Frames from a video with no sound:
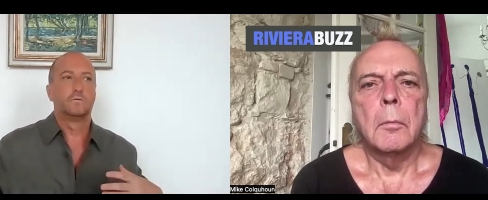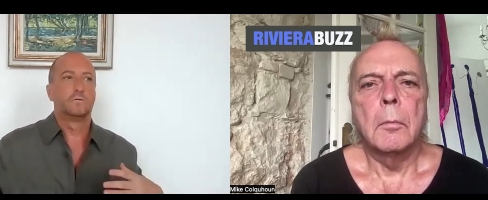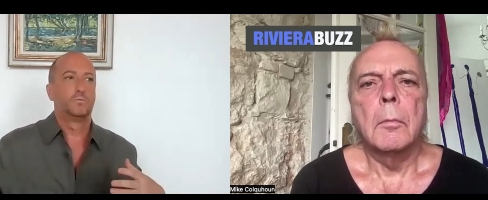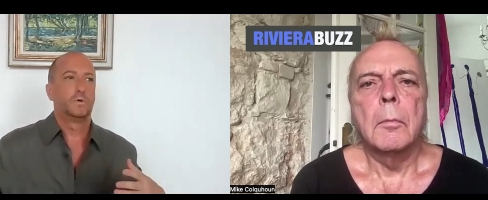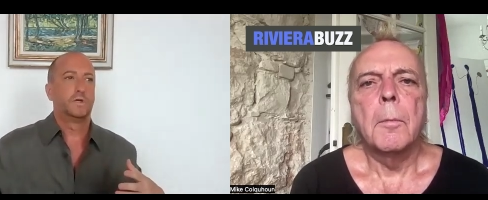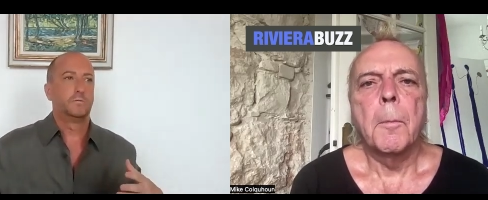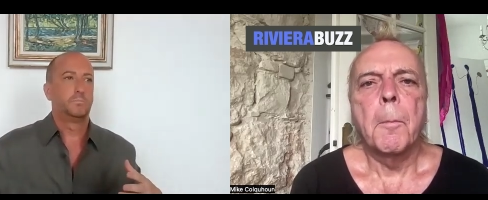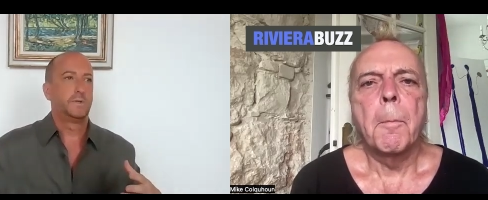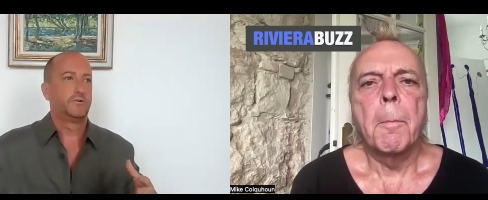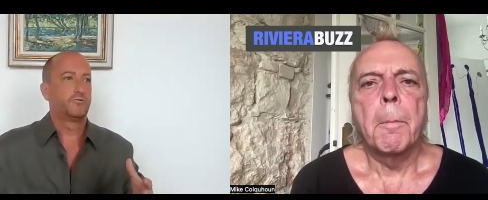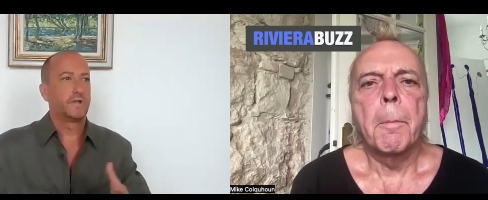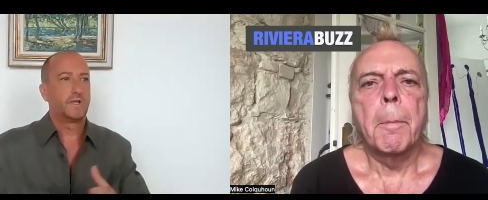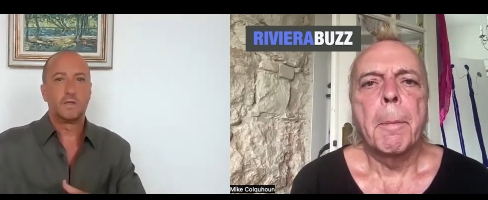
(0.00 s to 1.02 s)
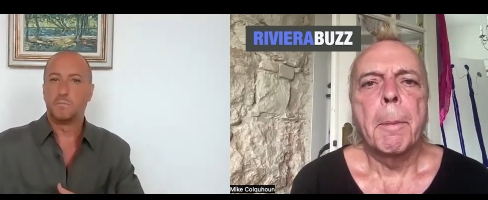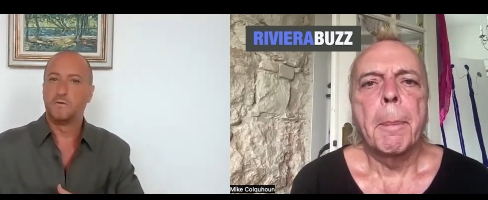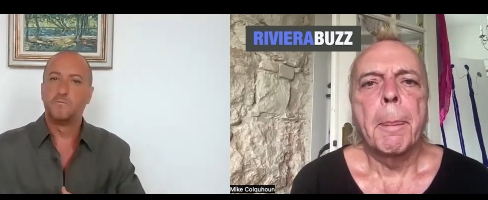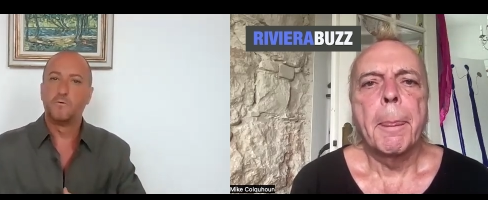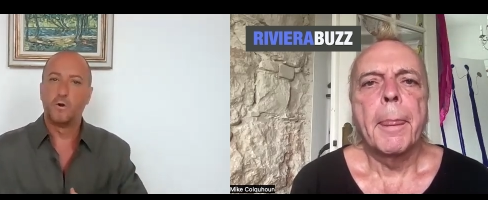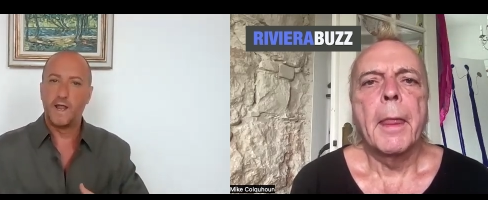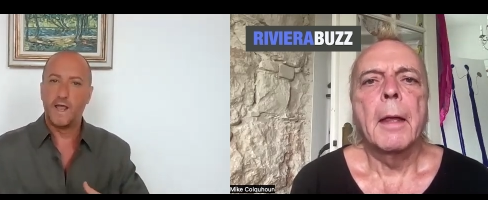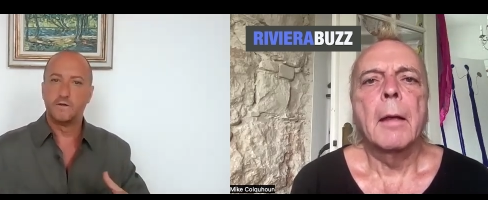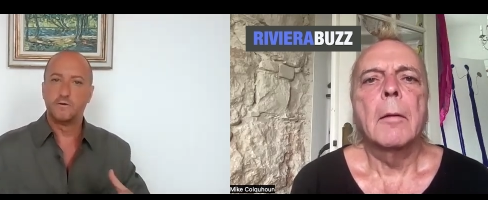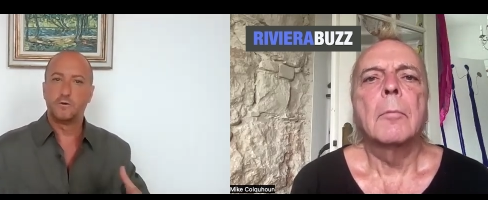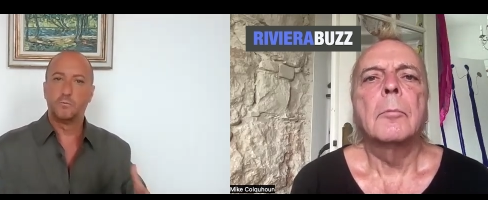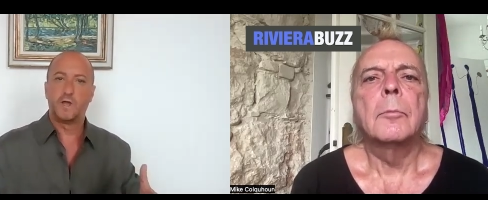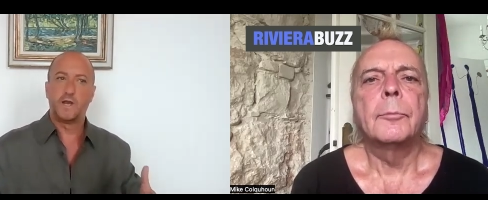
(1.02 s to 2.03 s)
Speaker 1: would be drinking
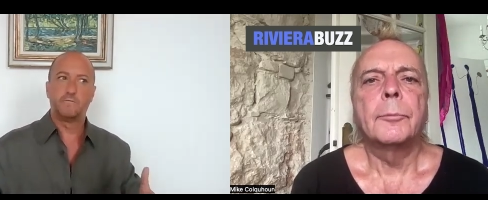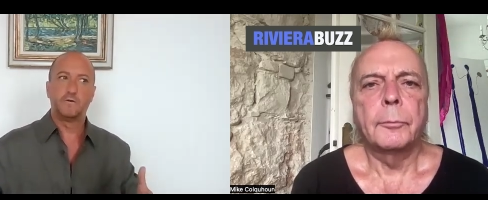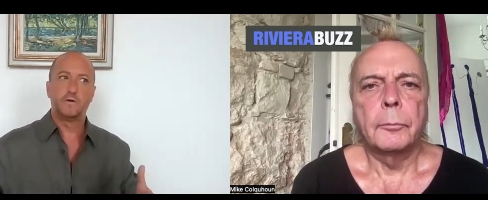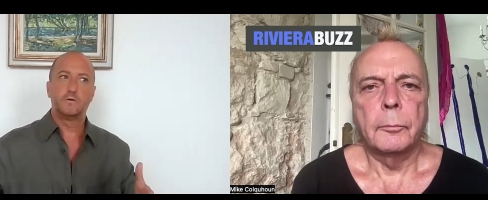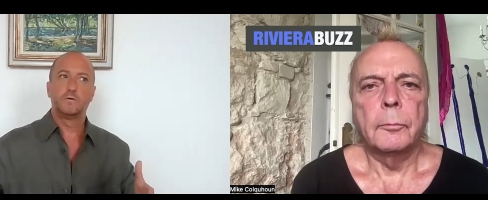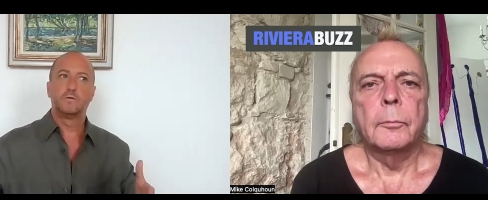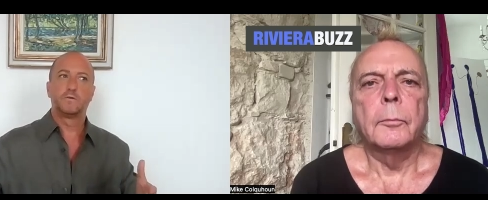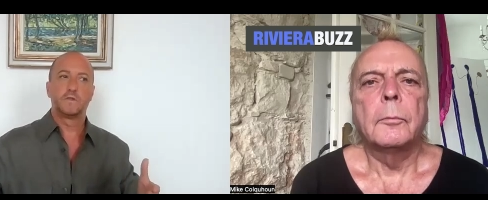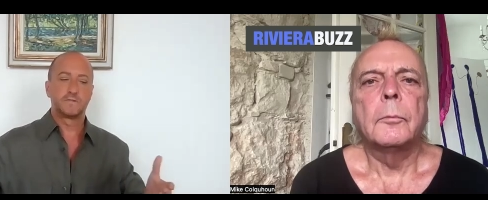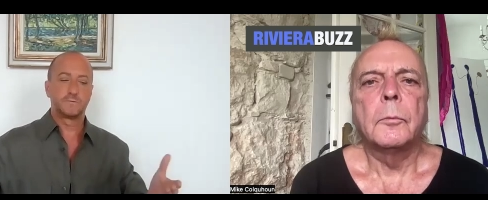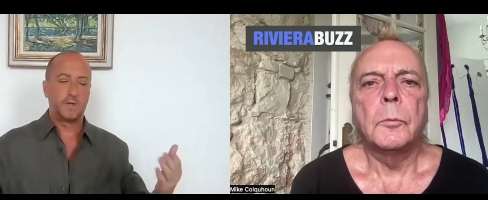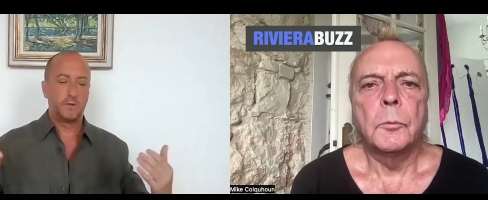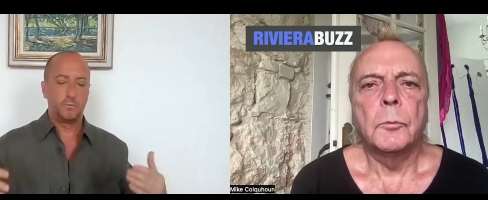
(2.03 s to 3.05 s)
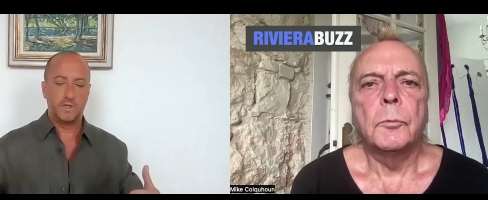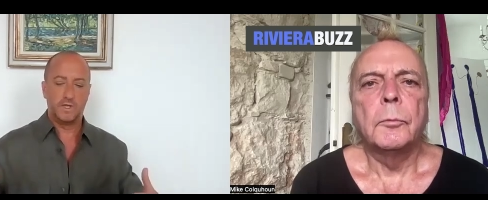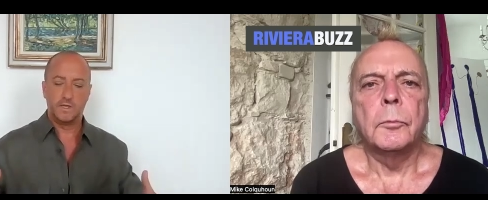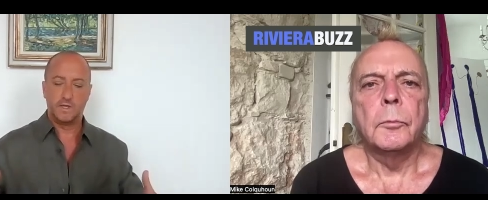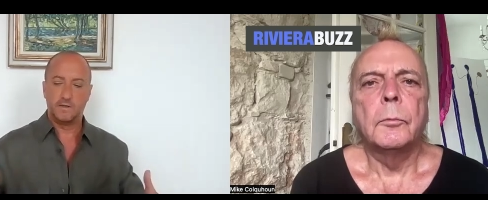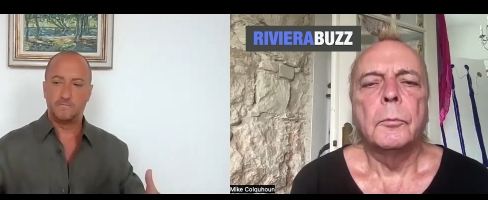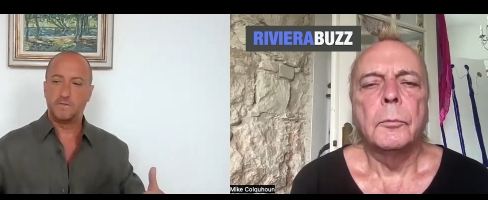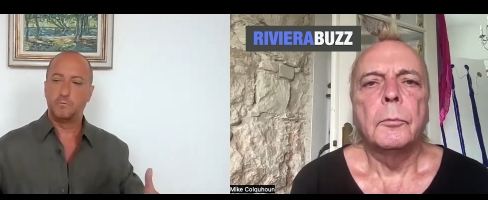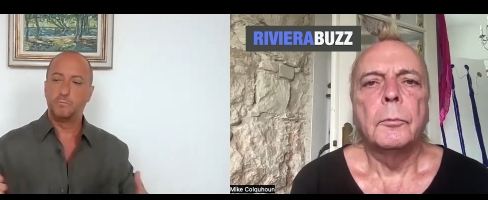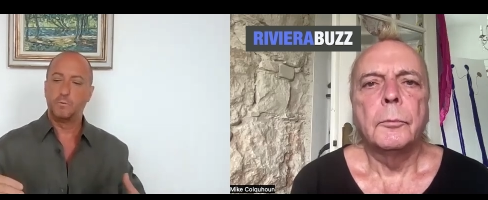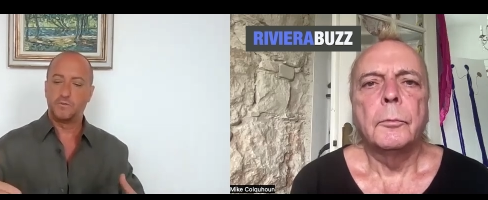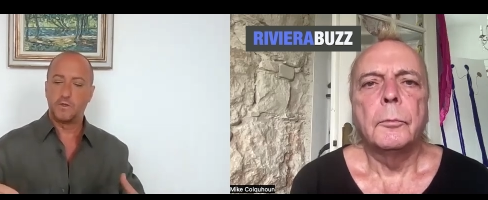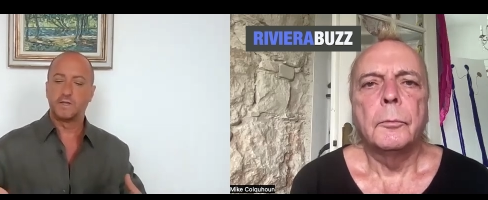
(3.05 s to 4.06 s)
beforehand or whatever, this way we if
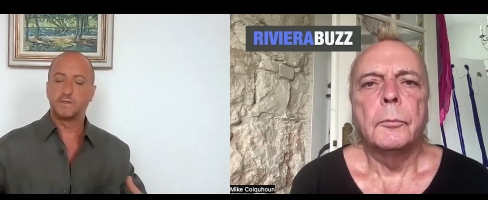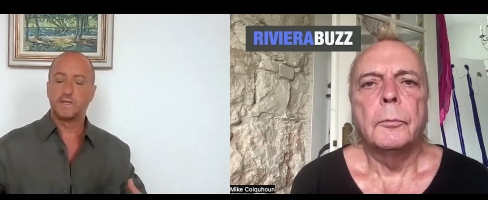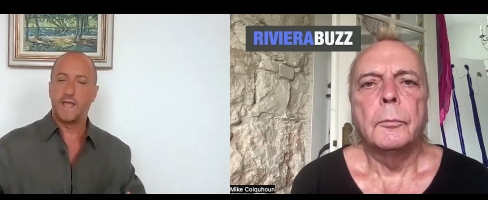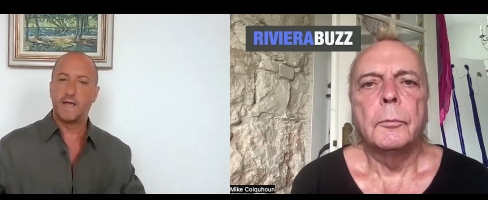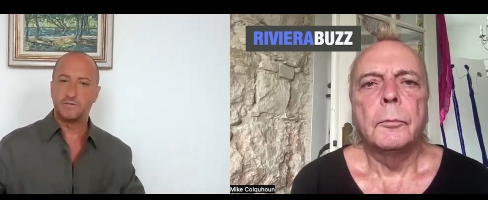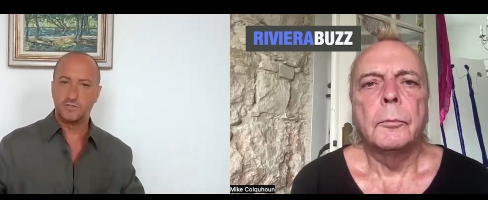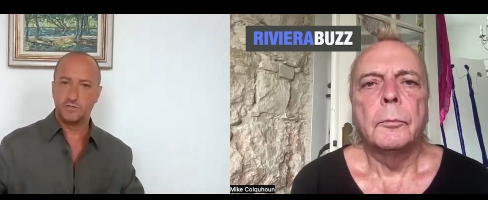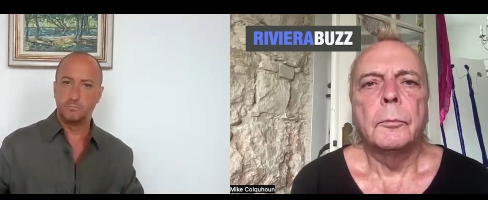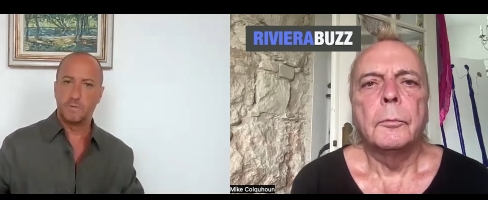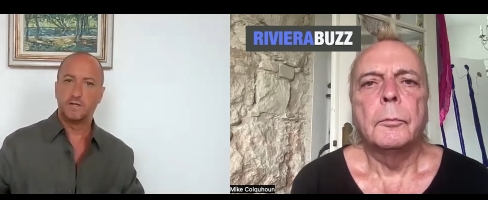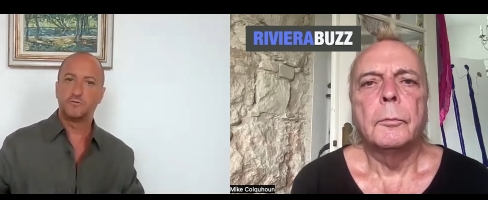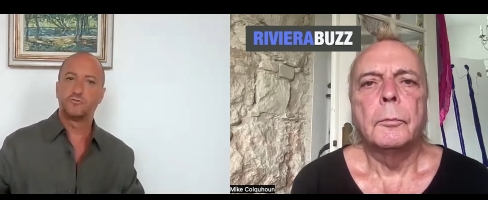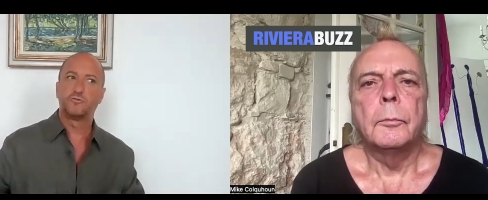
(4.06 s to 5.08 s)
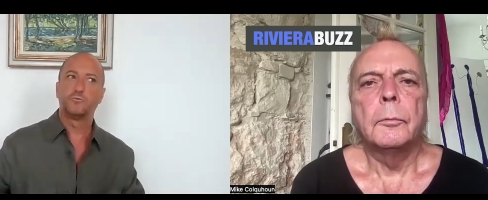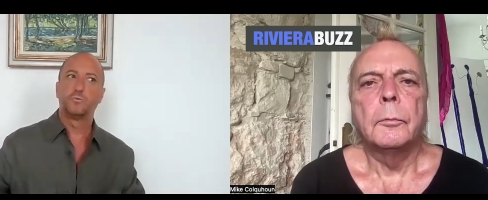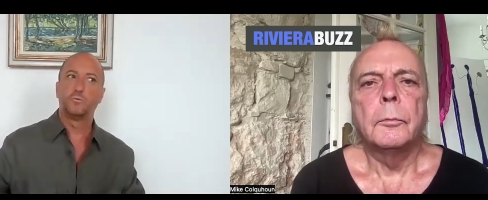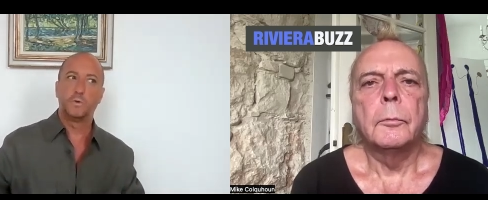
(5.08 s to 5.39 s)
we thought they had too much,